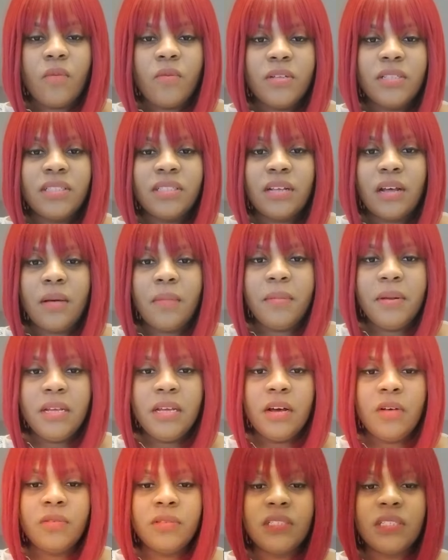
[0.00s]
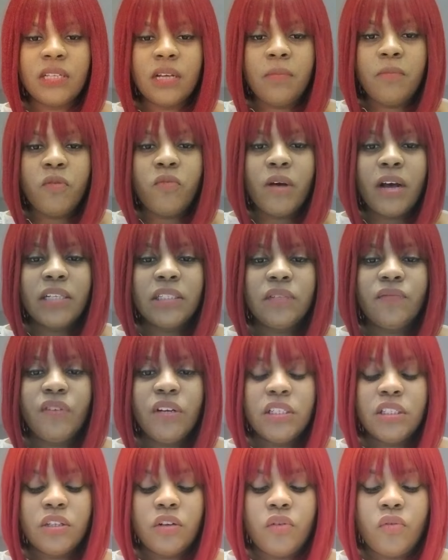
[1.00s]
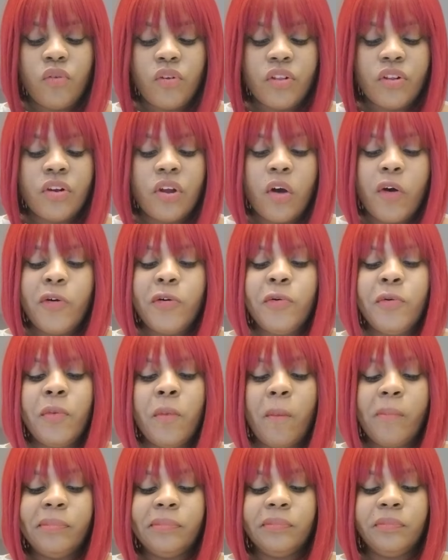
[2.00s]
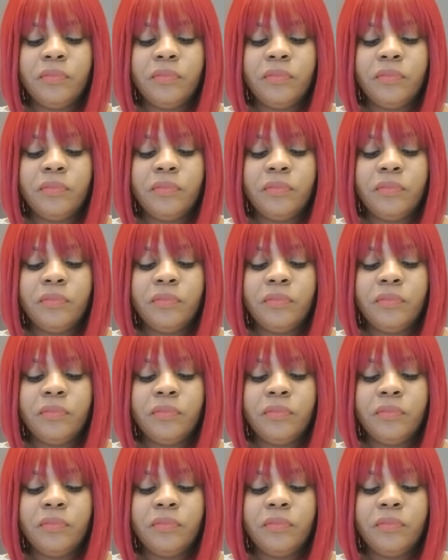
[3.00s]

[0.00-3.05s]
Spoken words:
What's up, Leo? Sun, move out to Venus and North Node.